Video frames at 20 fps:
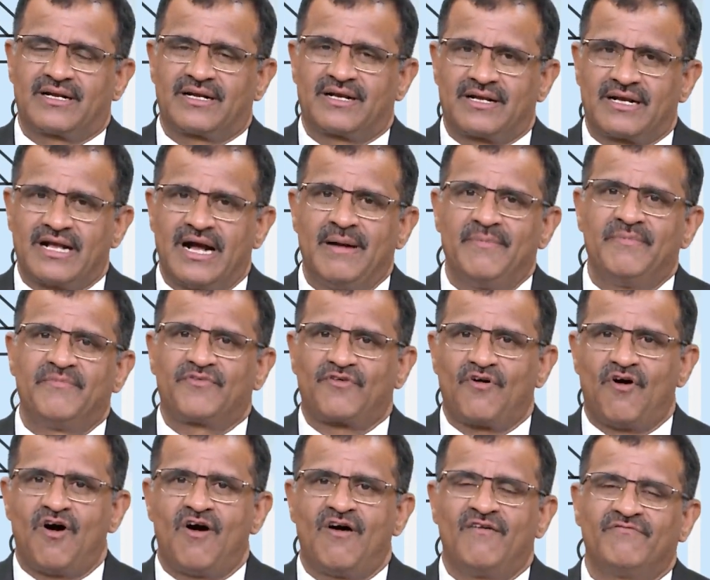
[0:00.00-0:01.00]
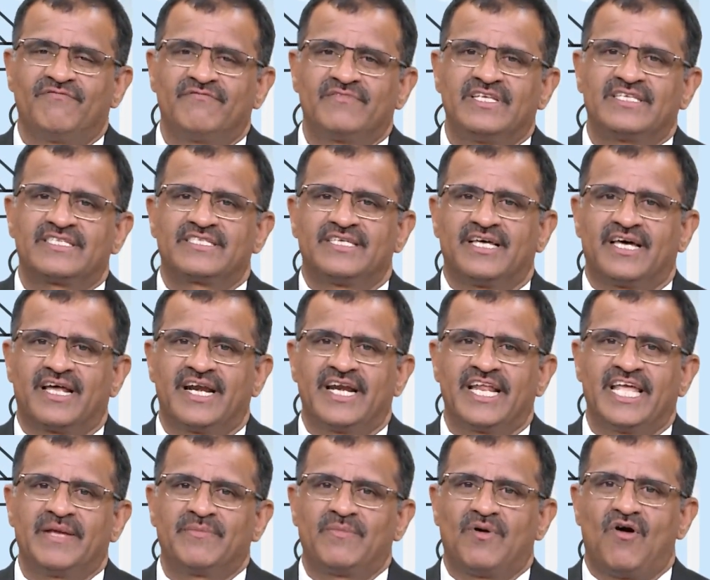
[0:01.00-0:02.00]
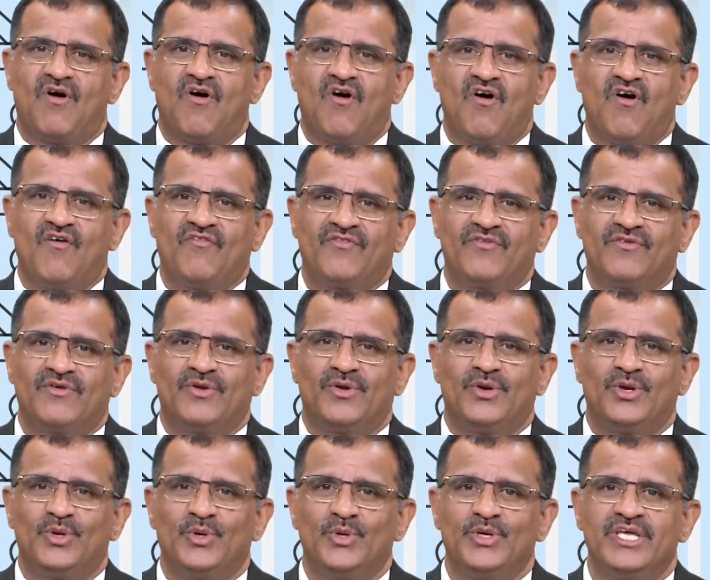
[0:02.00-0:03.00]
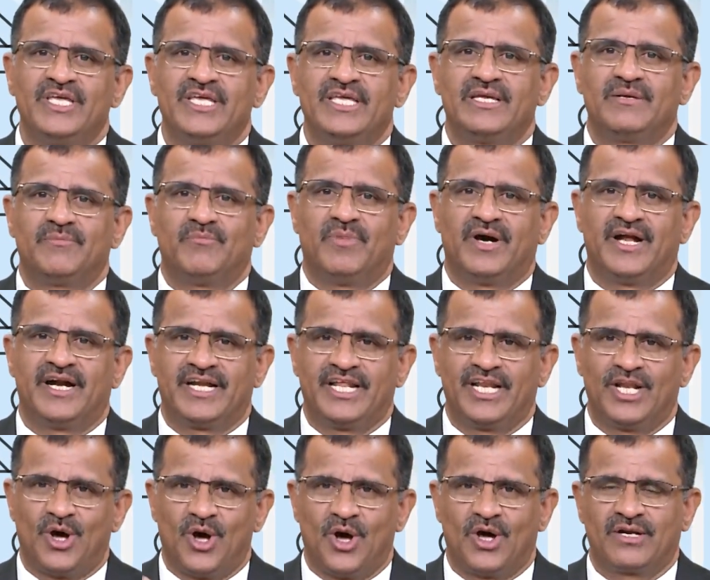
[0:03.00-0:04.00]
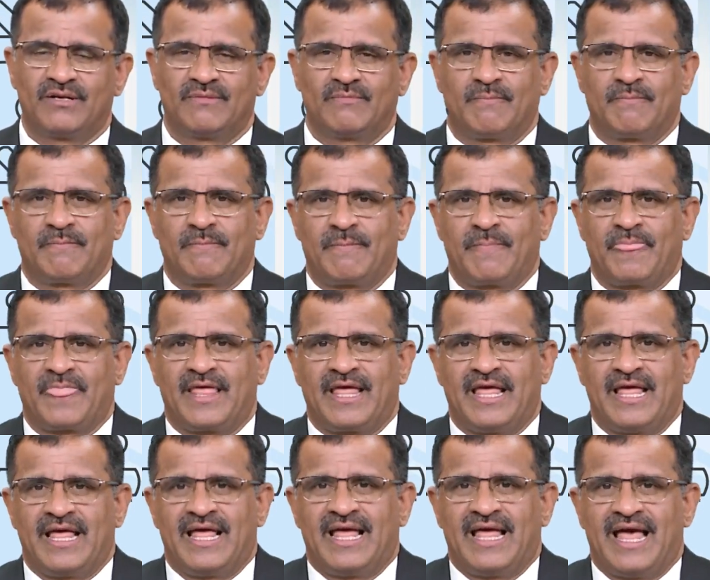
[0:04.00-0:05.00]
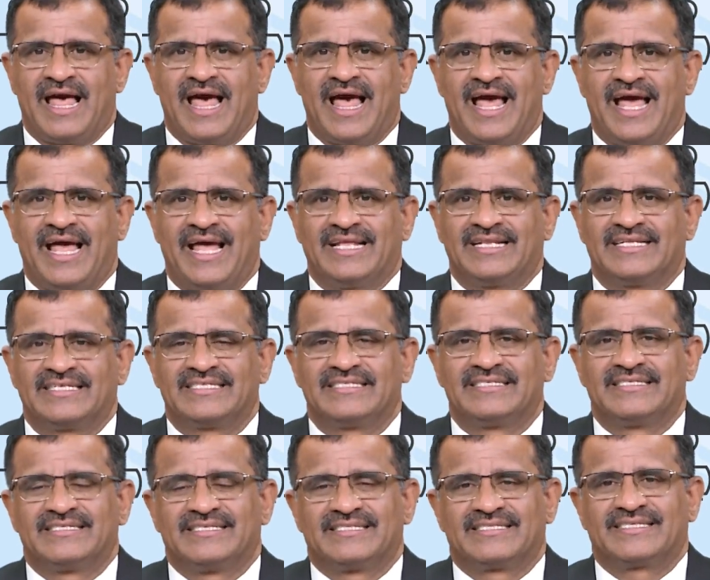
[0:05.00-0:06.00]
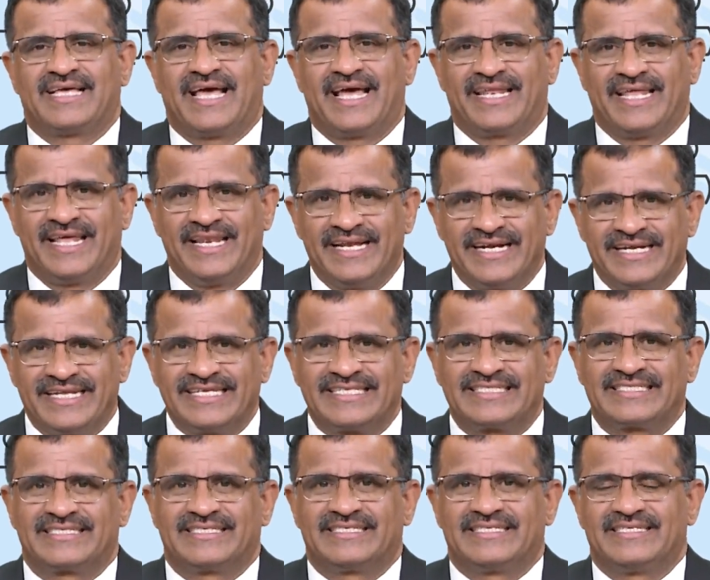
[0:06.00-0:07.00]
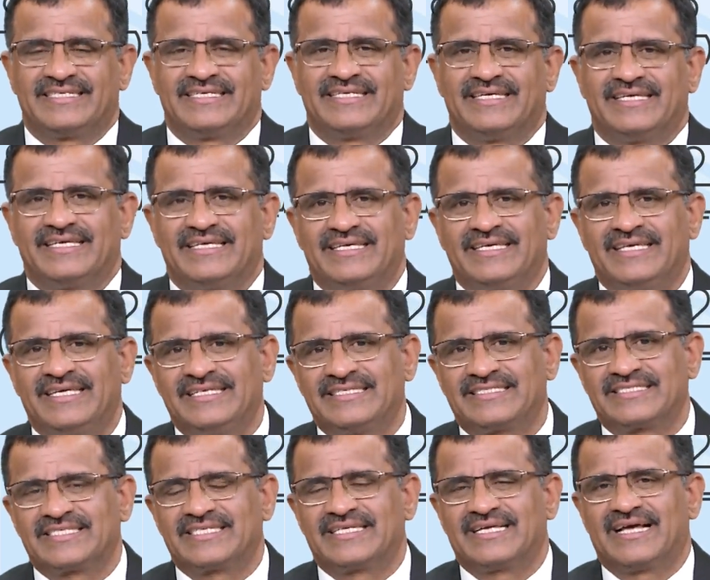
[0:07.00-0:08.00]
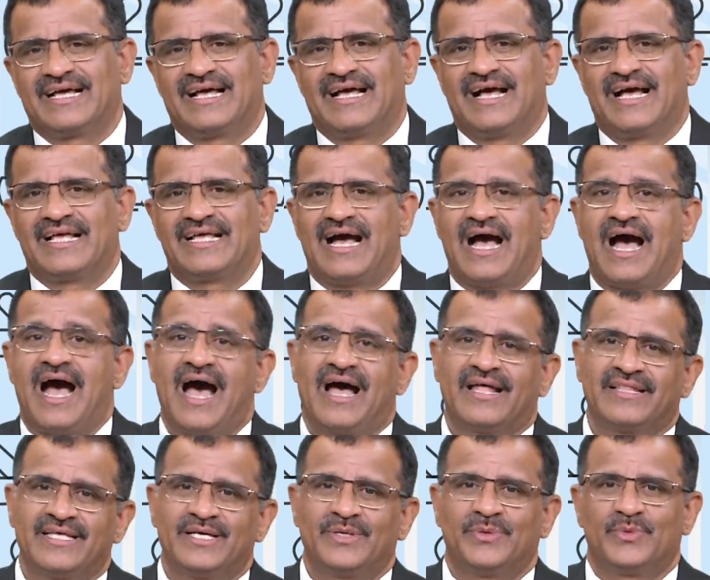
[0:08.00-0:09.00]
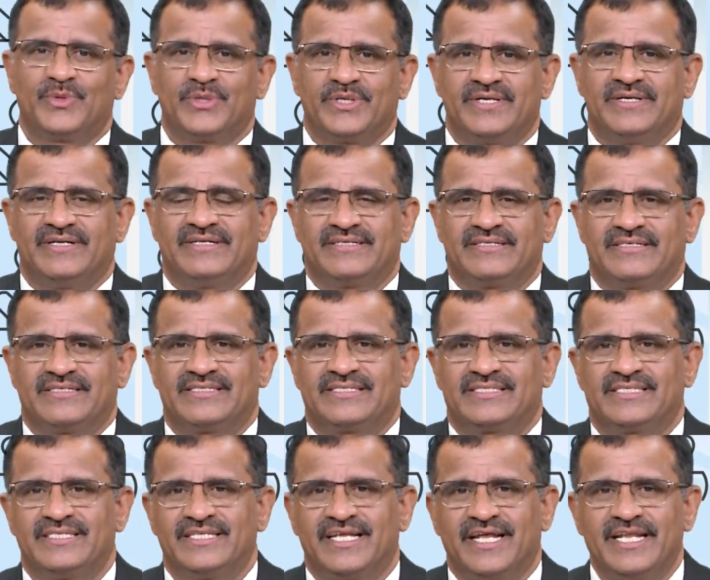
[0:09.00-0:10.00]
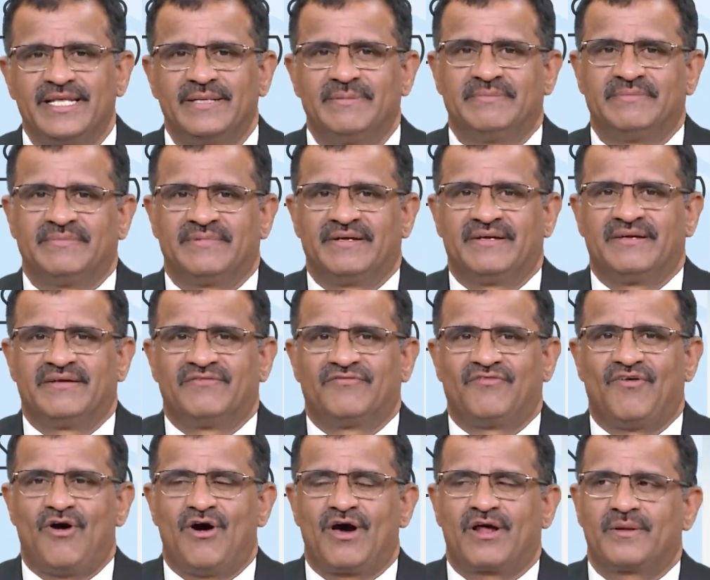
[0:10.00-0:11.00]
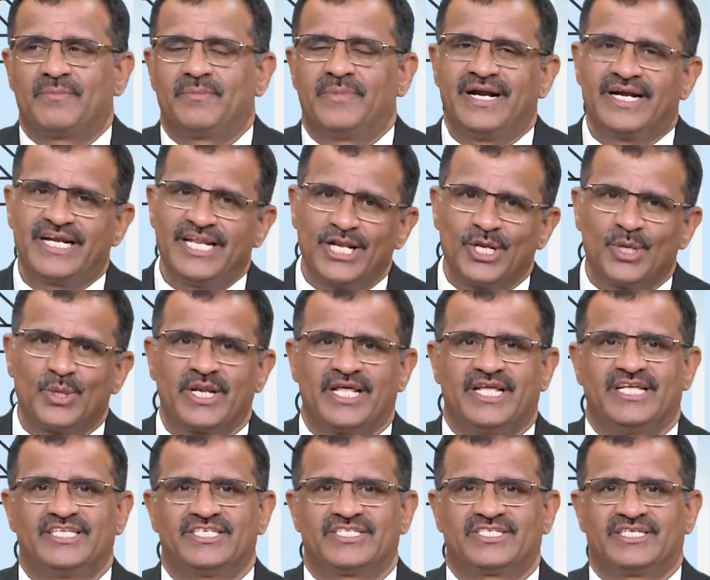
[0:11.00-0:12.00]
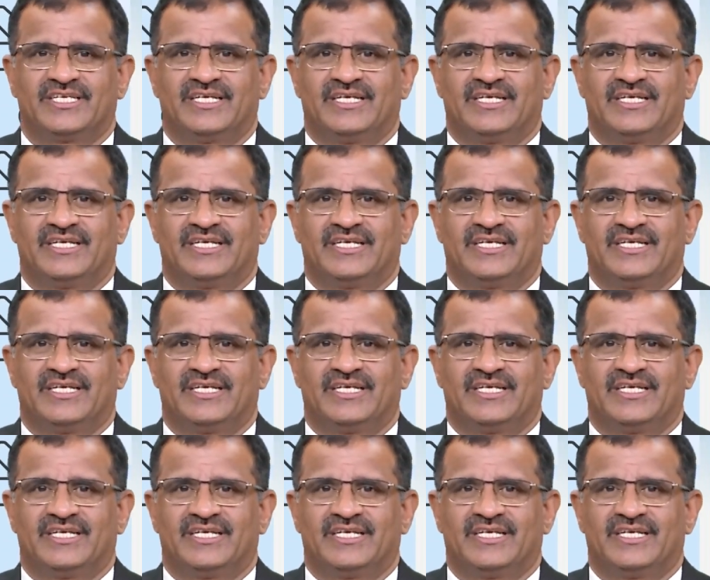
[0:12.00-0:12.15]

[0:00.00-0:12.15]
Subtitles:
come from the surname of Louis Bertillon, and Synalytics is other word synonym for Bertillonage,